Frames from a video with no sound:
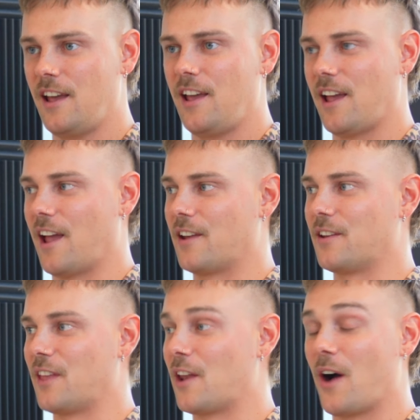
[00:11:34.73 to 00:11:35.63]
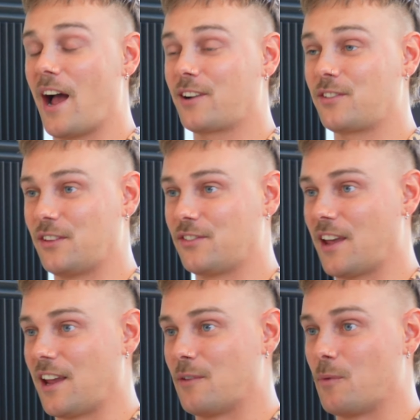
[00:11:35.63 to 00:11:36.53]
And then I actually
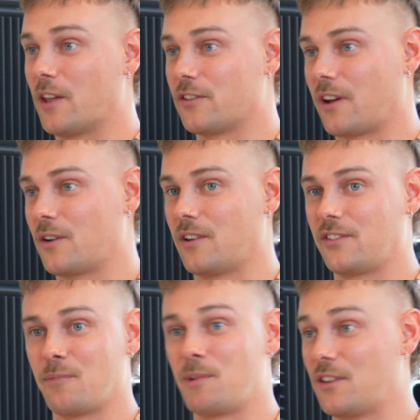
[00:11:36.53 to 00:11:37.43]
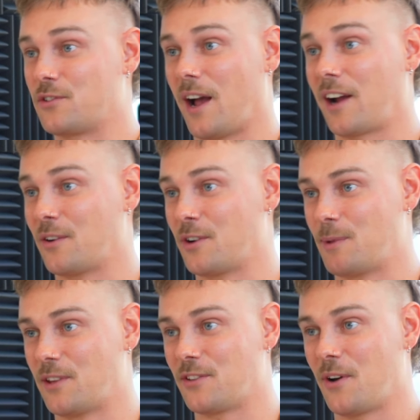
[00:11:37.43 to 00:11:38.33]
seen, once I'd already submitted the track and already
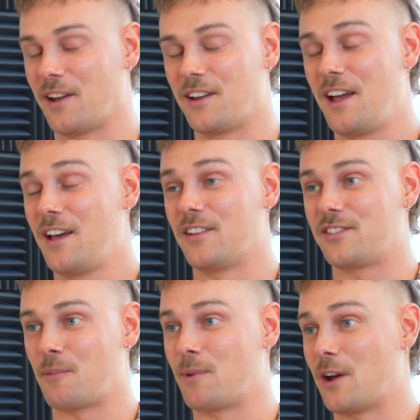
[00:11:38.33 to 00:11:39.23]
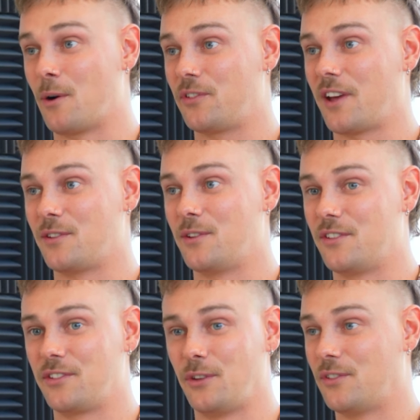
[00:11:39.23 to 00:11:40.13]
been signed, that someone else had
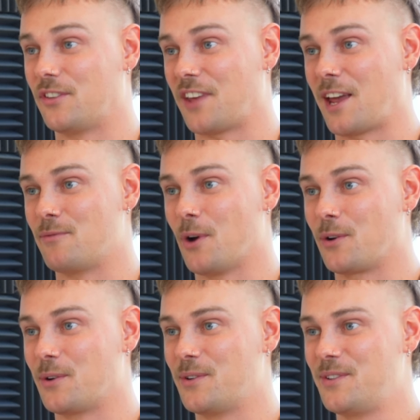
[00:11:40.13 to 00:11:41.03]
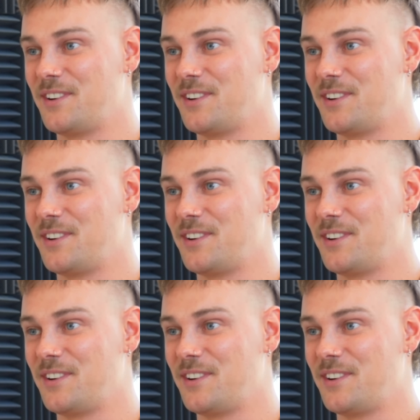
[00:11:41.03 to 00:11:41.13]
used the same vocal